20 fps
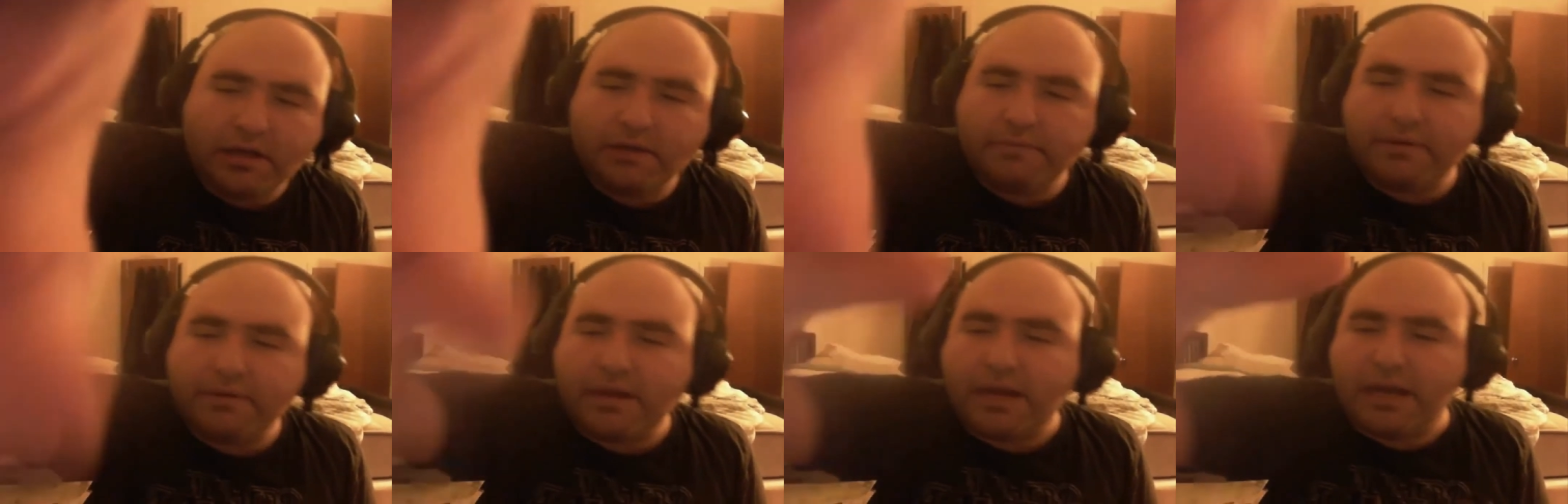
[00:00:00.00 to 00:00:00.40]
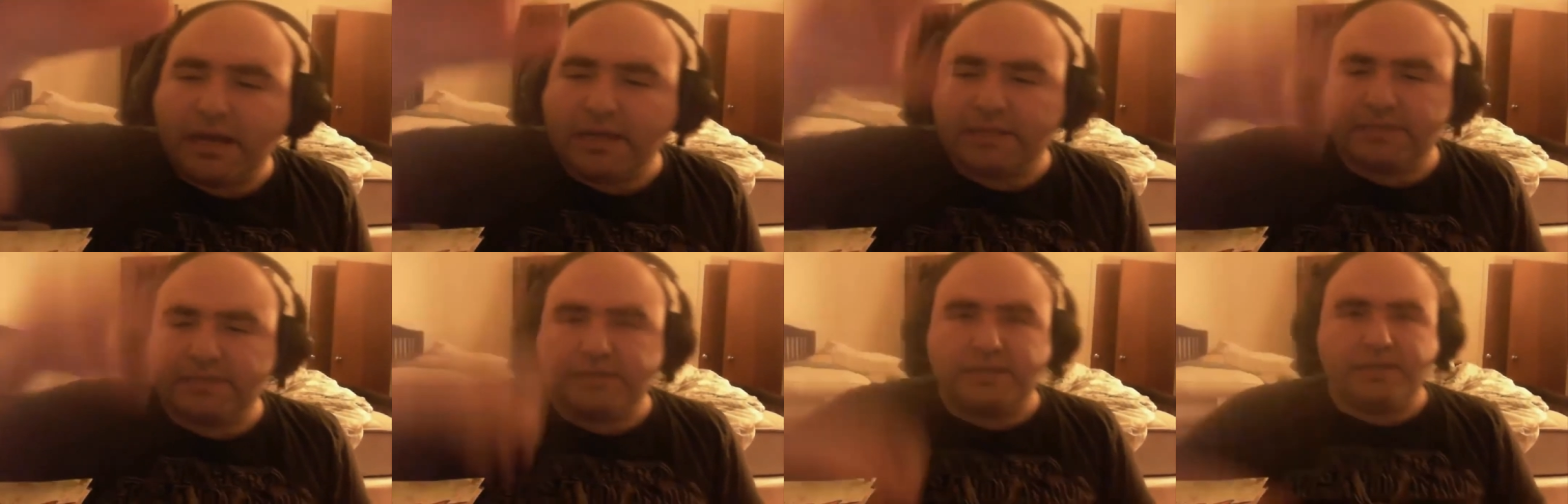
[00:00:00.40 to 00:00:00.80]
All
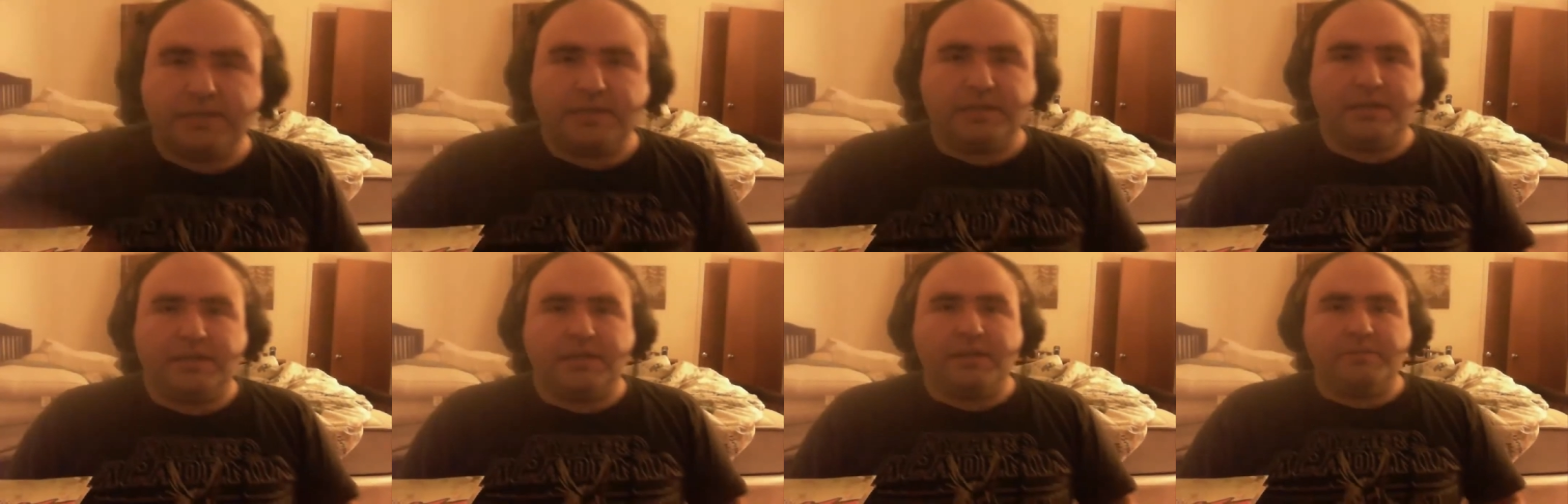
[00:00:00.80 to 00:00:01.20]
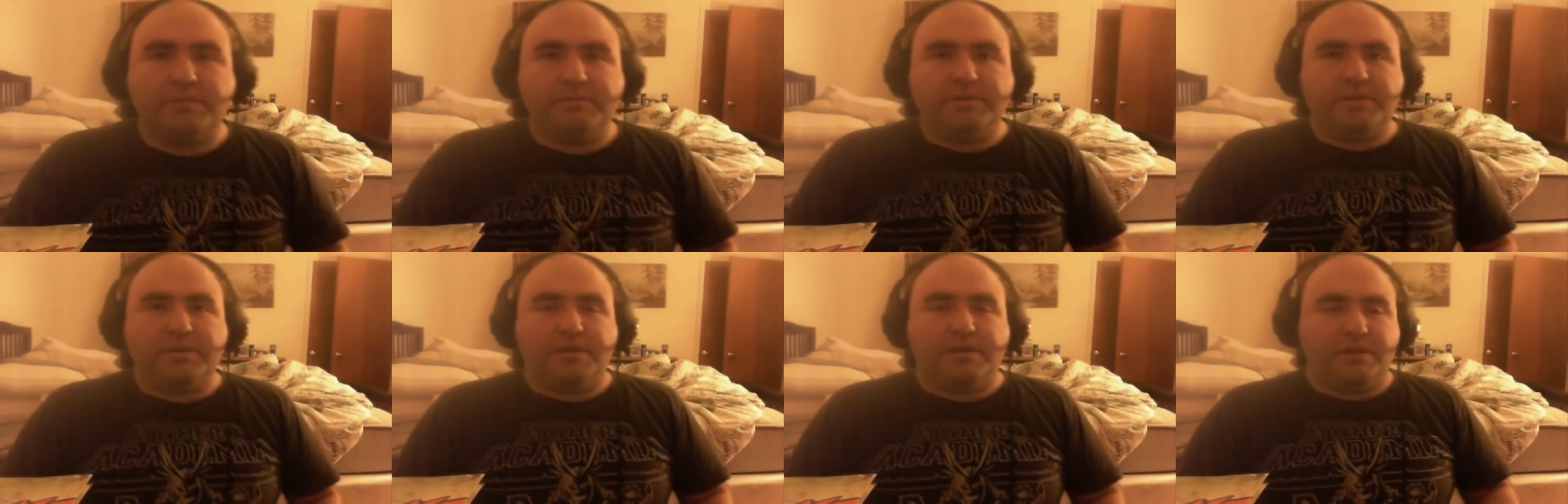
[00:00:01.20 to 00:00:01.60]
right.
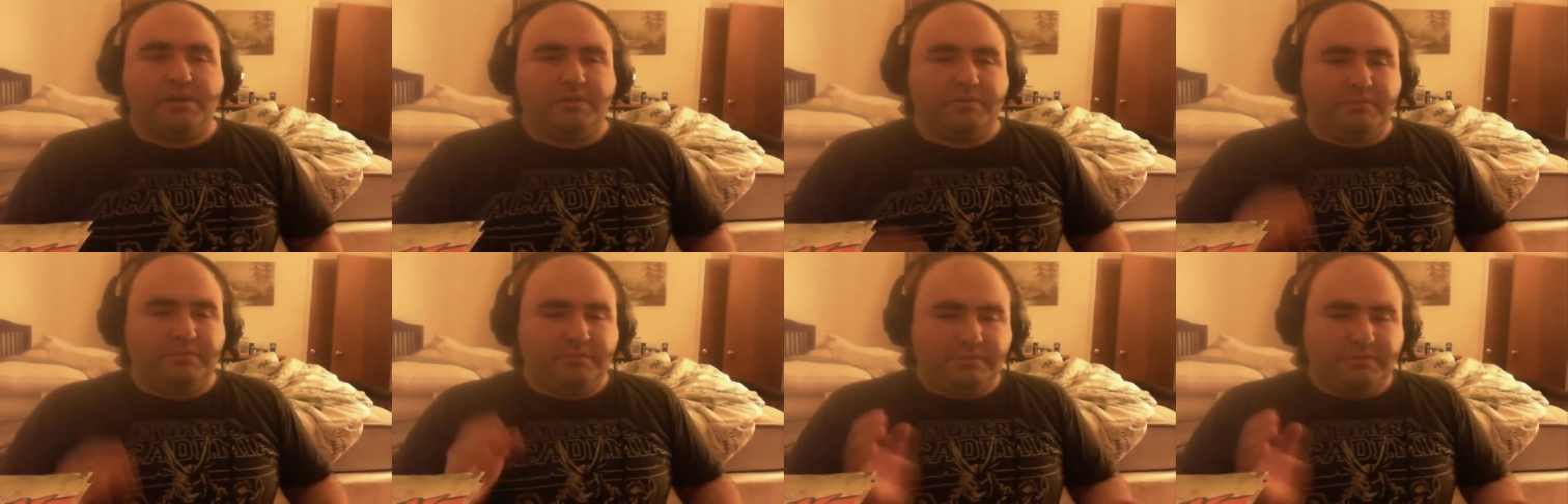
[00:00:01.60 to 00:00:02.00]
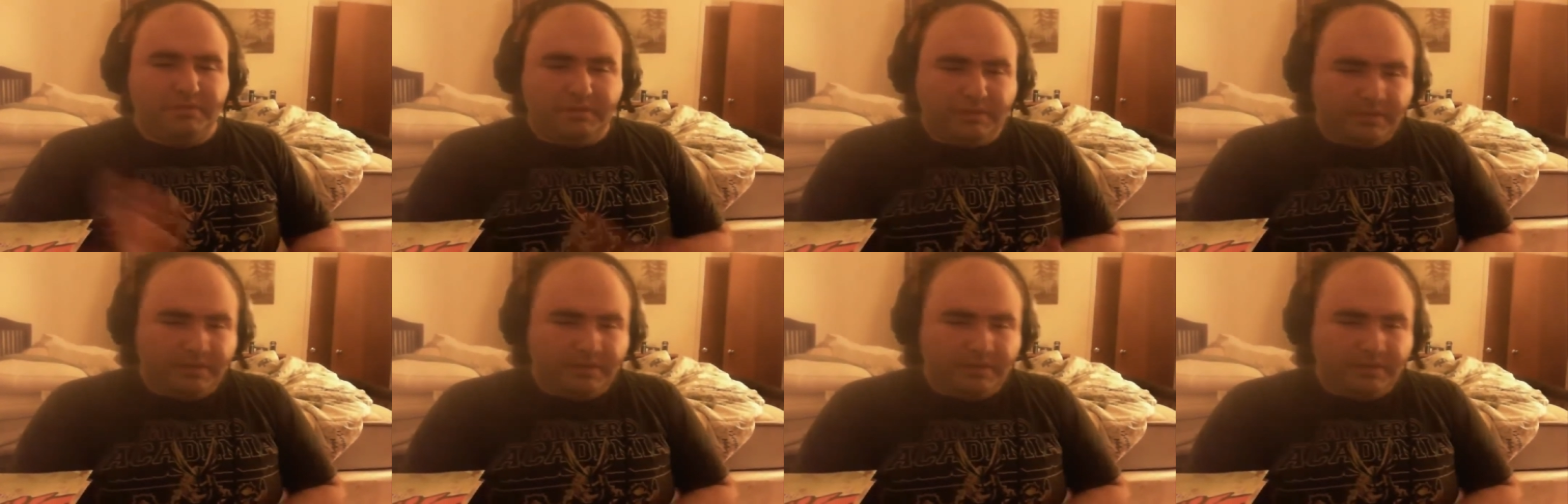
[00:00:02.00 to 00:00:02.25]
Here we go.